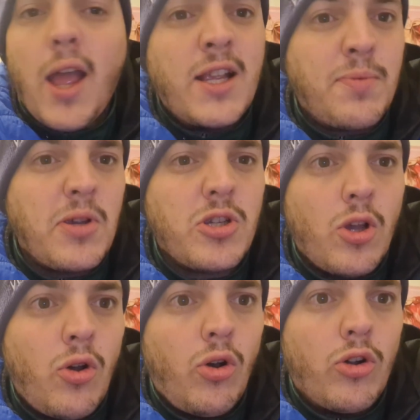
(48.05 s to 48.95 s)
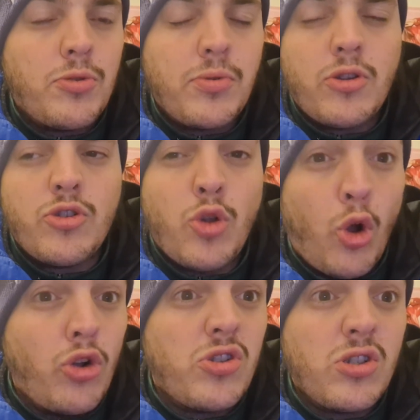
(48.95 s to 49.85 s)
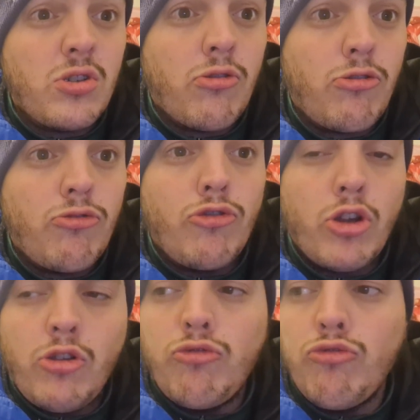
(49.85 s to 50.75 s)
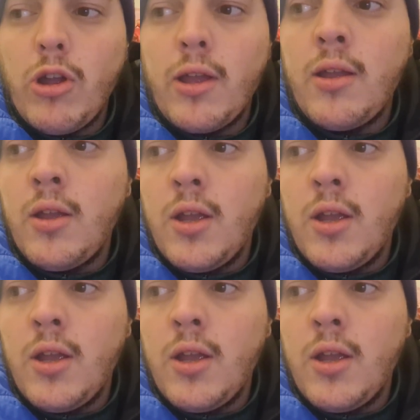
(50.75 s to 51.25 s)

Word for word: especially Hawkes because Hawkes is a,